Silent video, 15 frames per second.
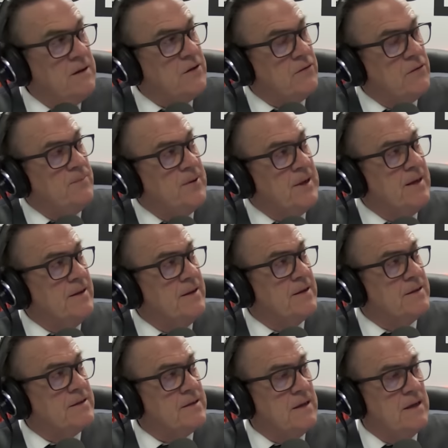to repeat
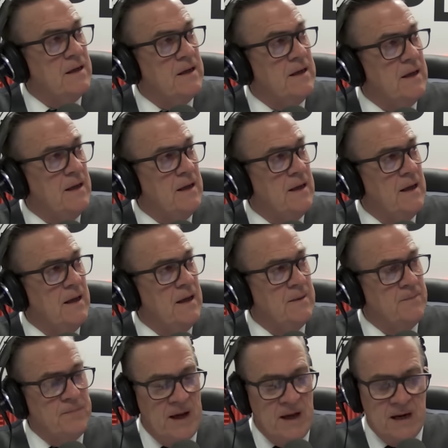this uh, uh,
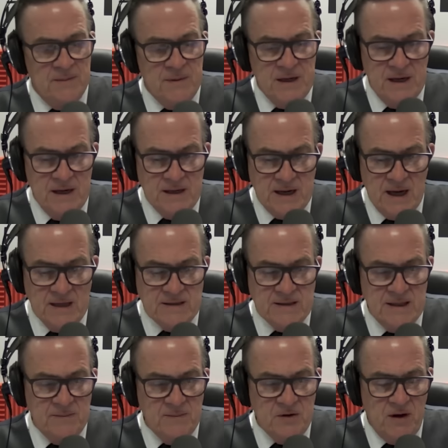in Parliament. It does
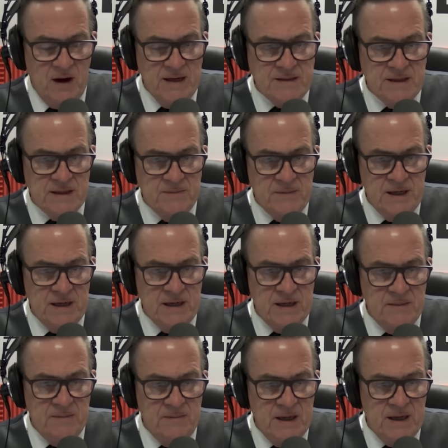seem crazy to me
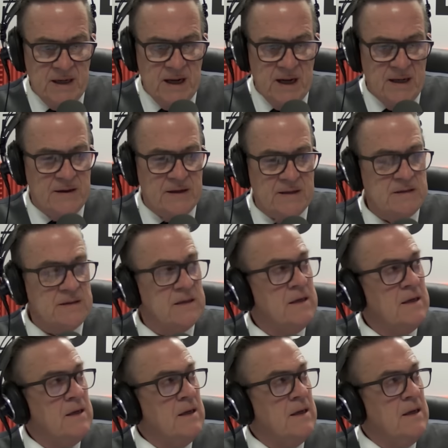and many others
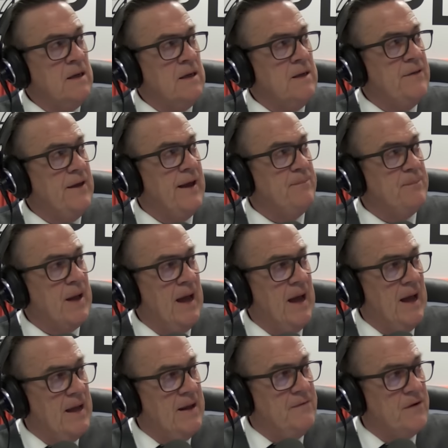that
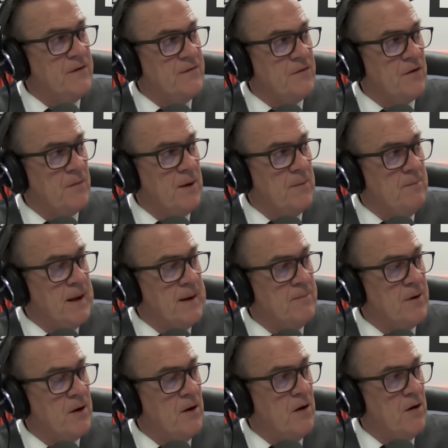behaviour from a
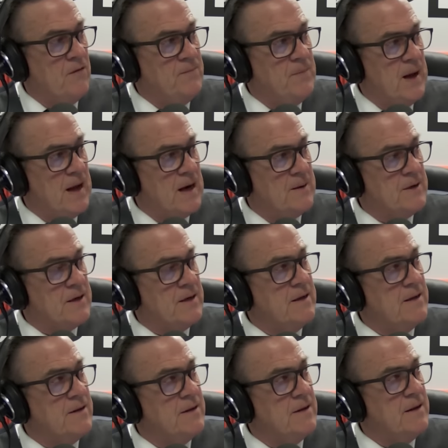member of Parliament
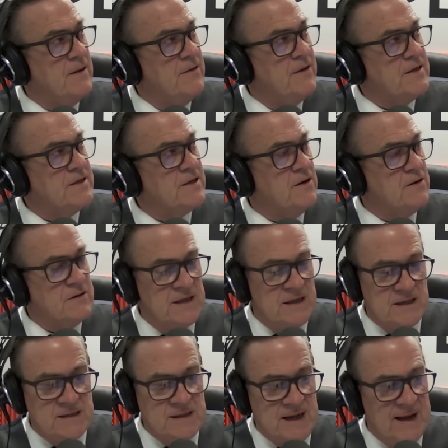in this
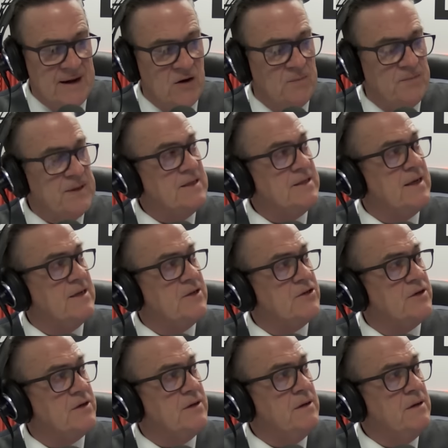context cannot be
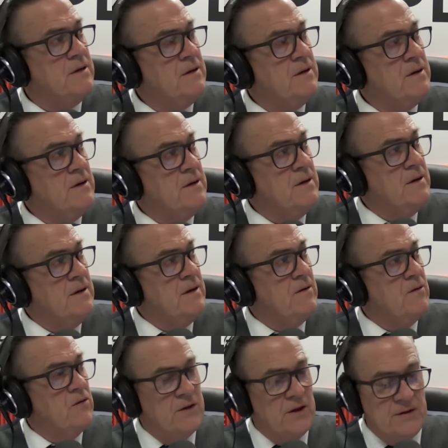censured
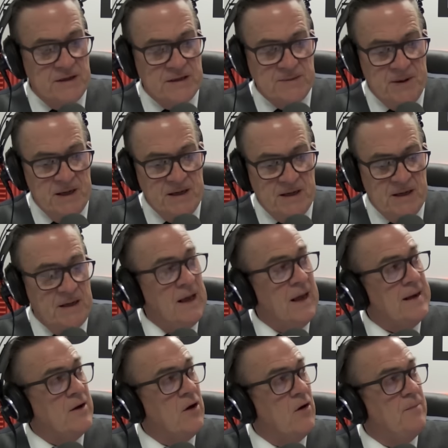or that the Speaker
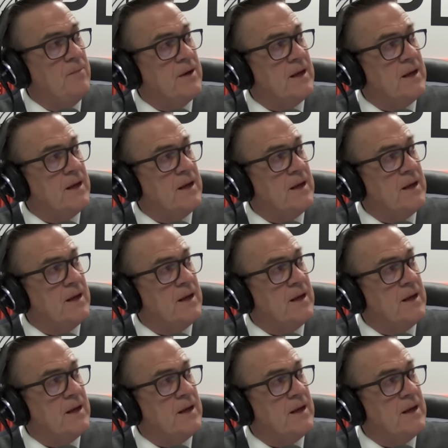cannot